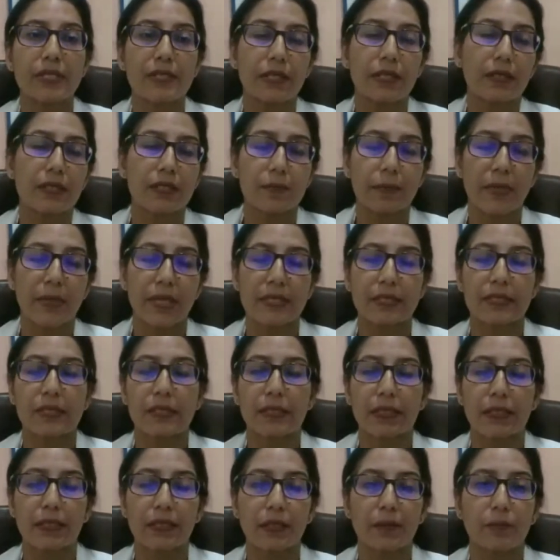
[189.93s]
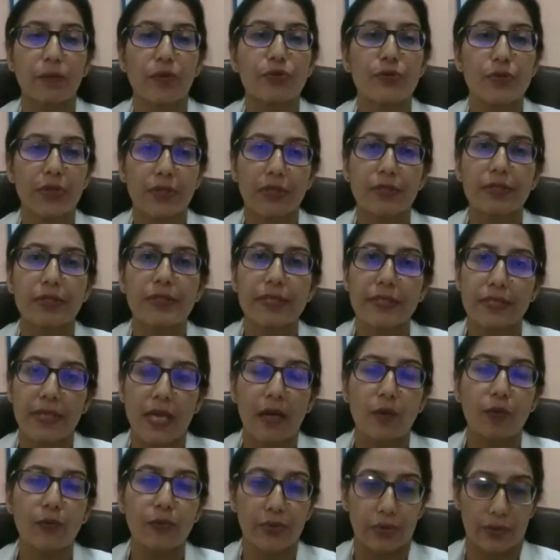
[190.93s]
Wheezing is basically a musical
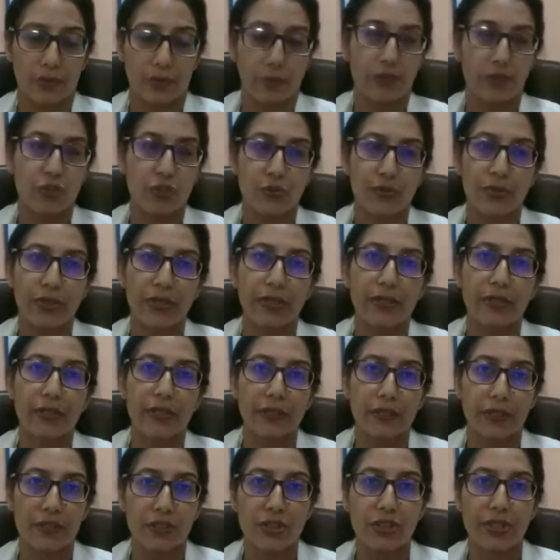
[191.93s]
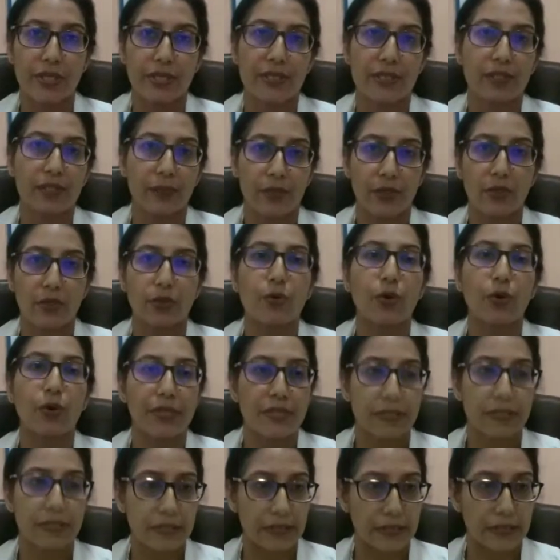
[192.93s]
sound which you hear in the chest when you
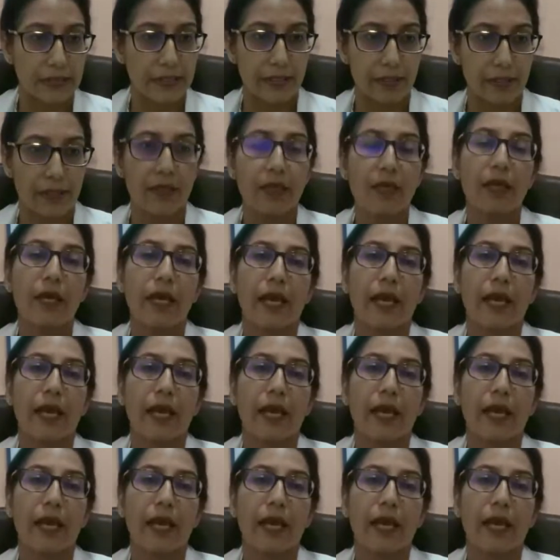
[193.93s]
auscultate.